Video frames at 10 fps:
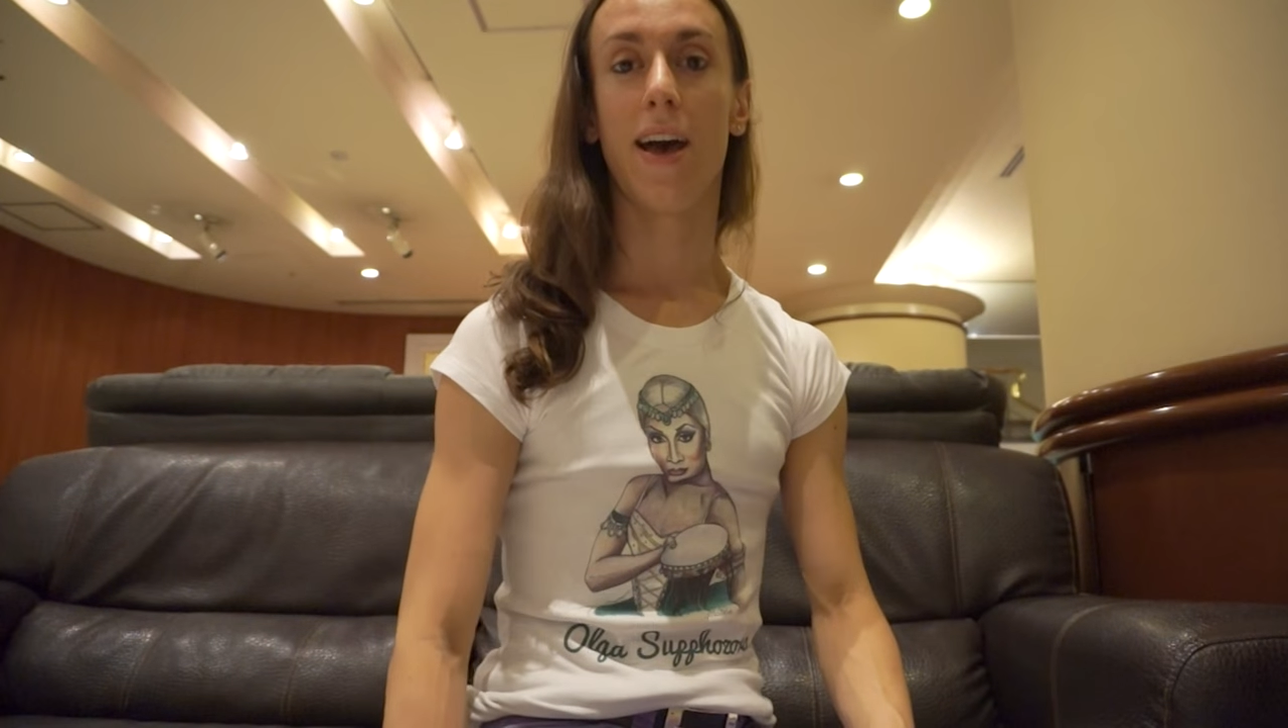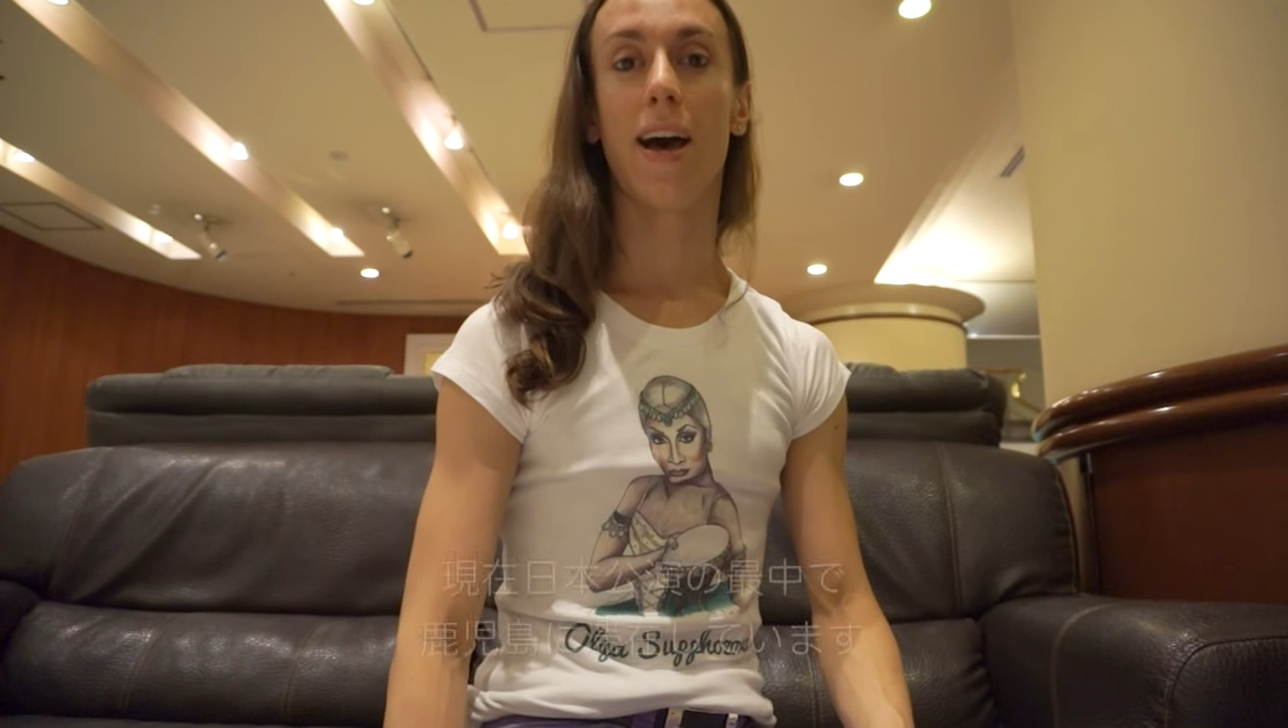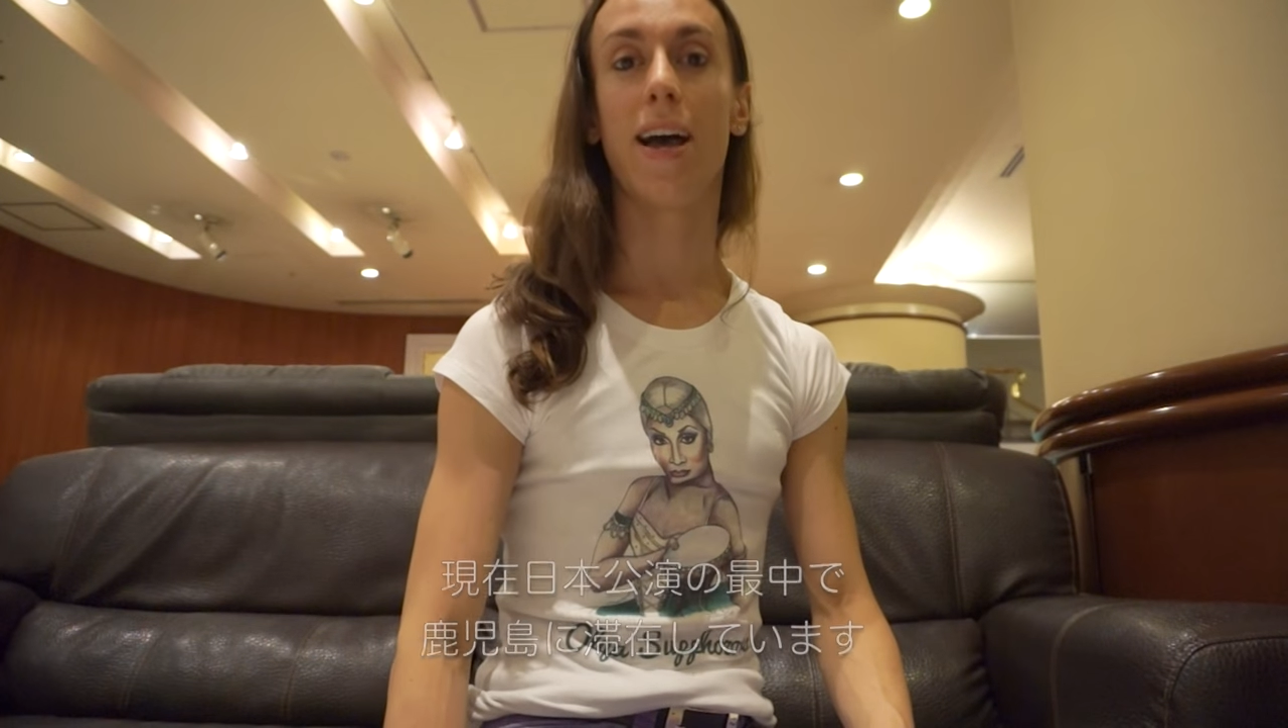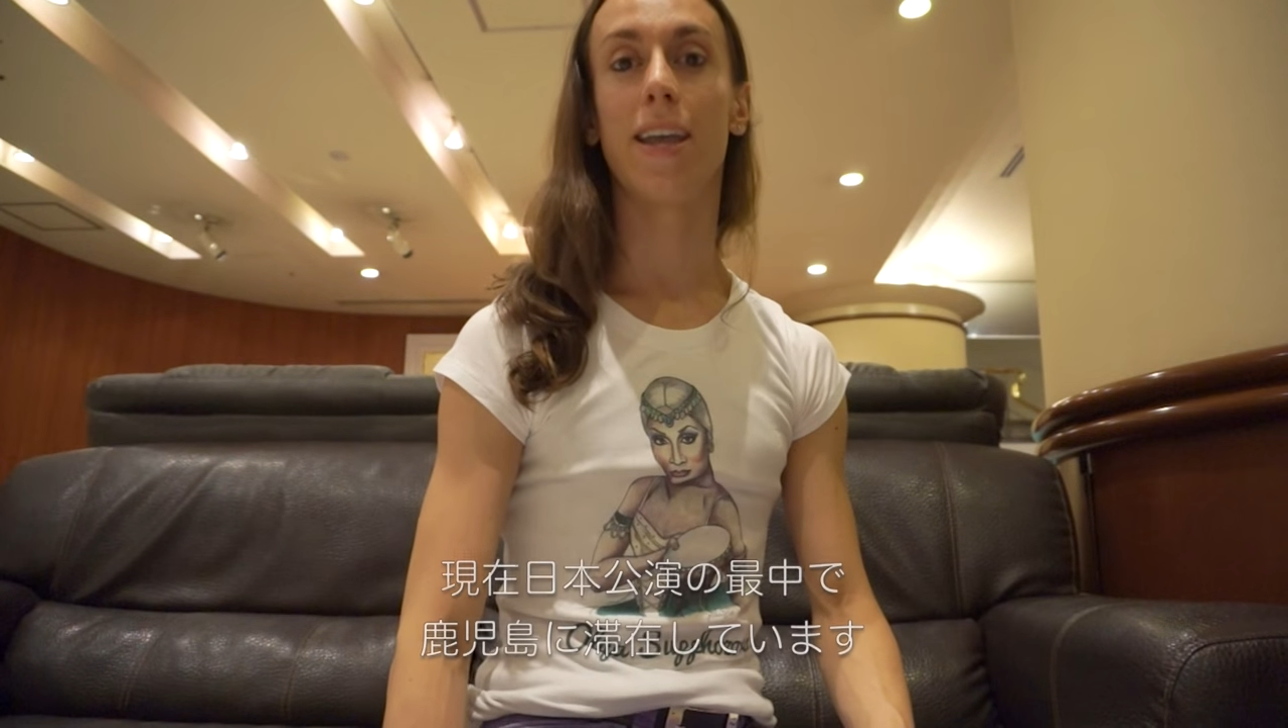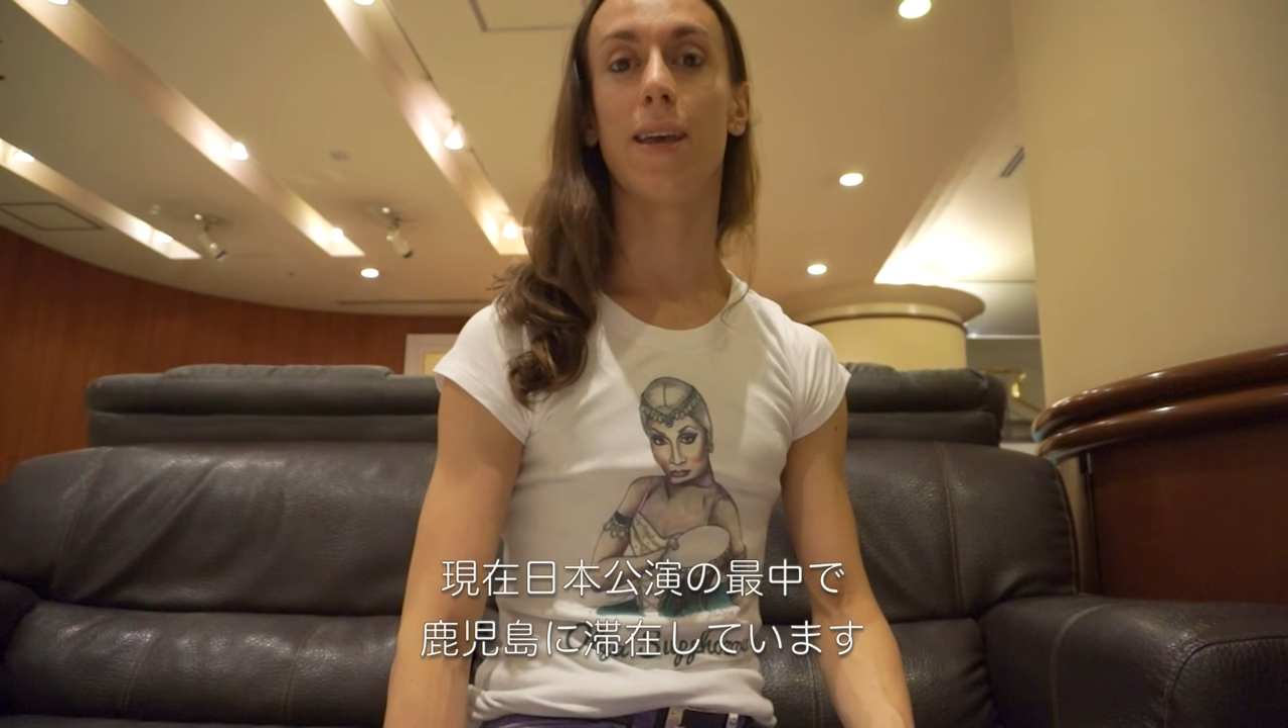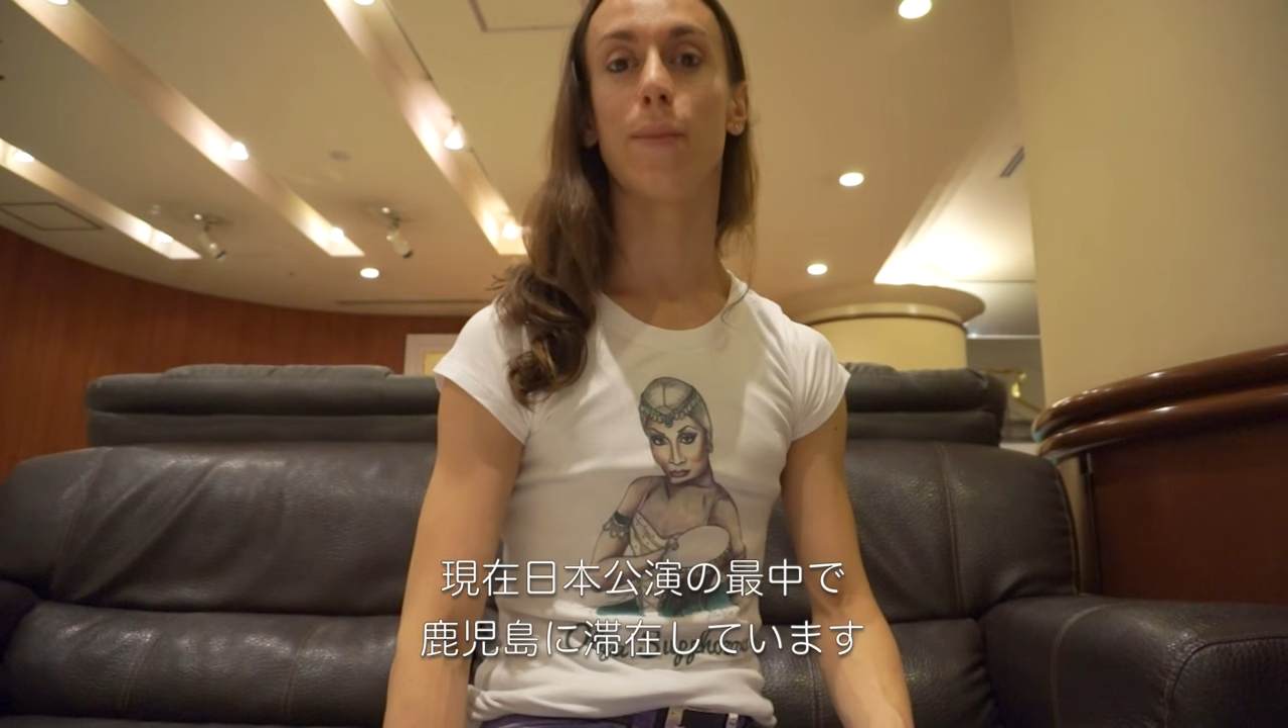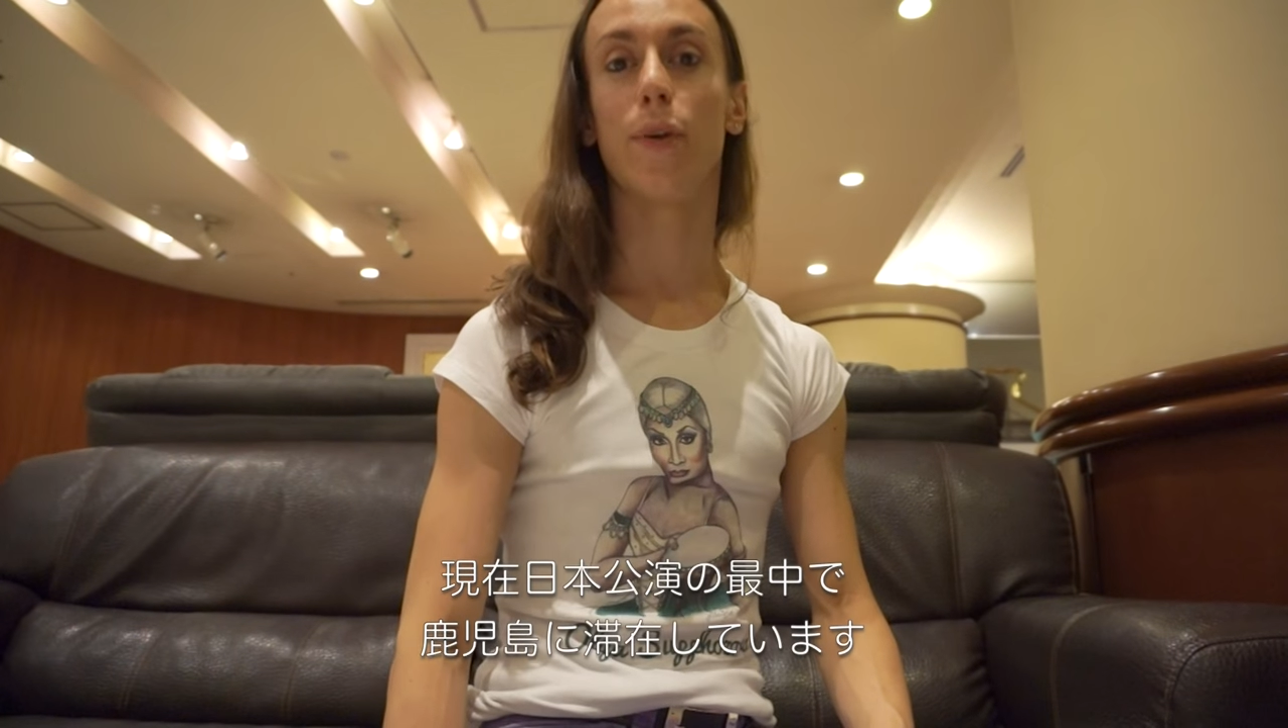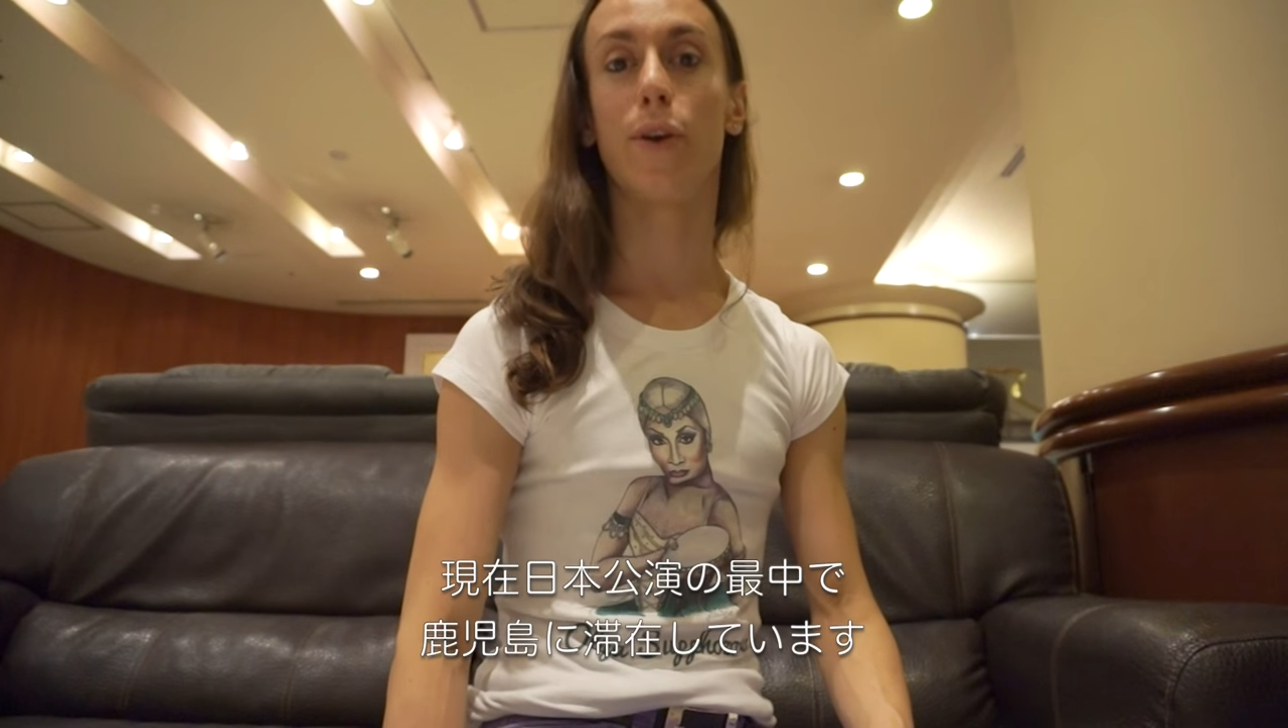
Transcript: I am